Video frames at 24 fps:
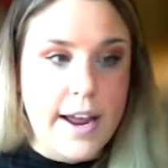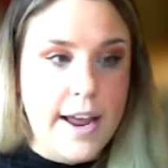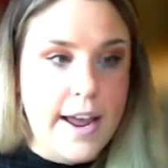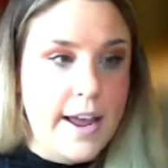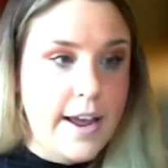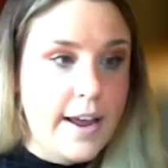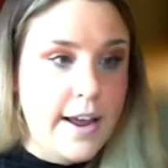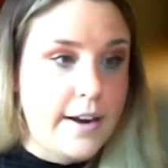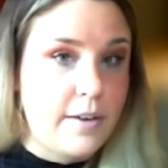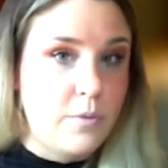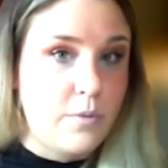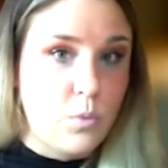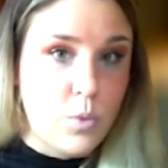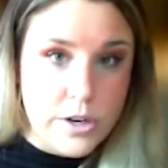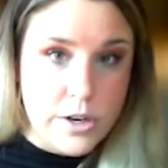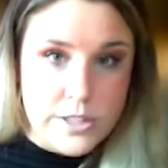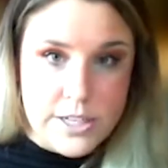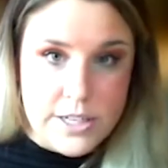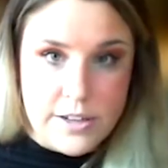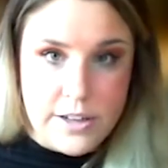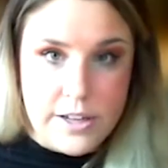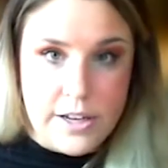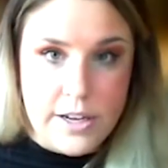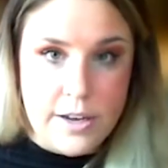And we're
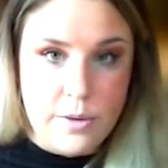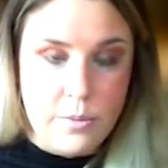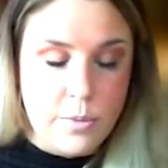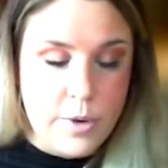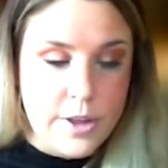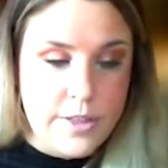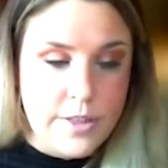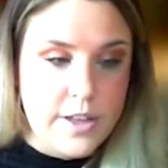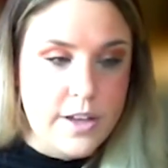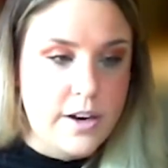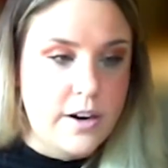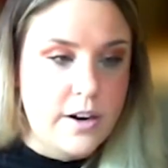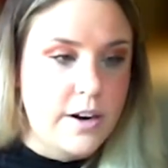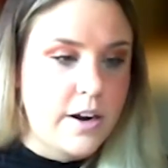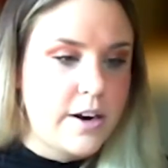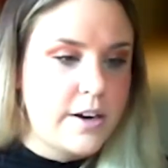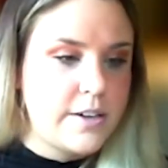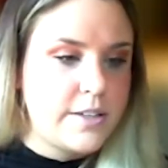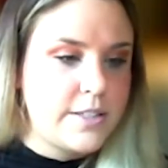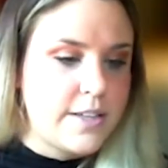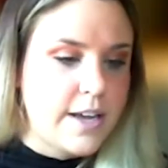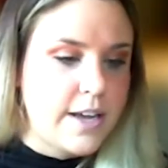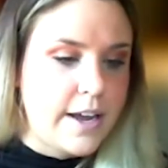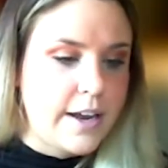dealing with it on our
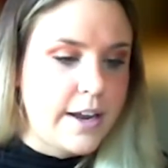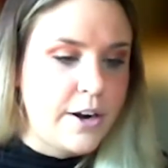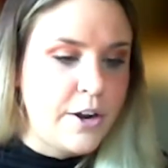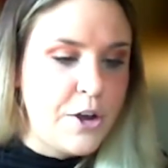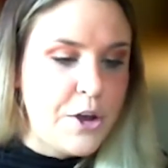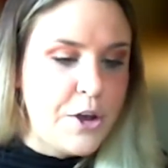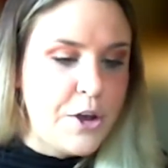side.